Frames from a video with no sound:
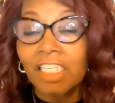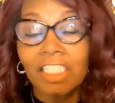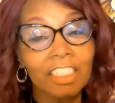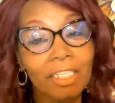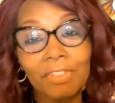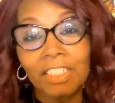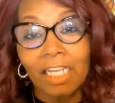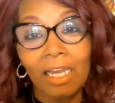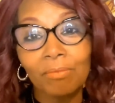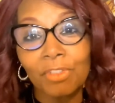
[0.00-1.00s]
because every
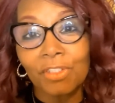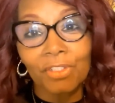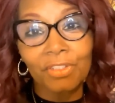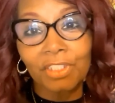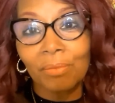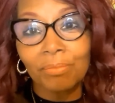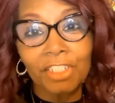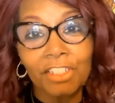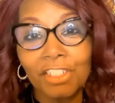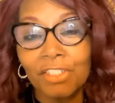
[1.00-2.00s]
time you learn
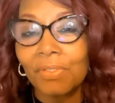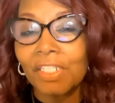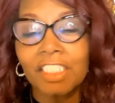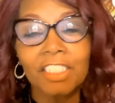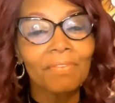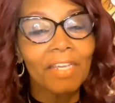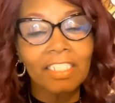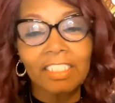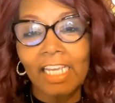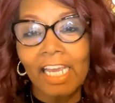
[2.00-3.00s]
something new and it's
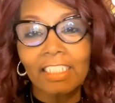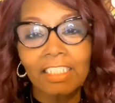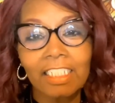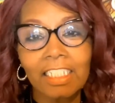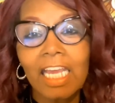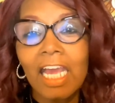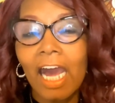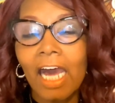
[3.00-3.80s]
fantastic.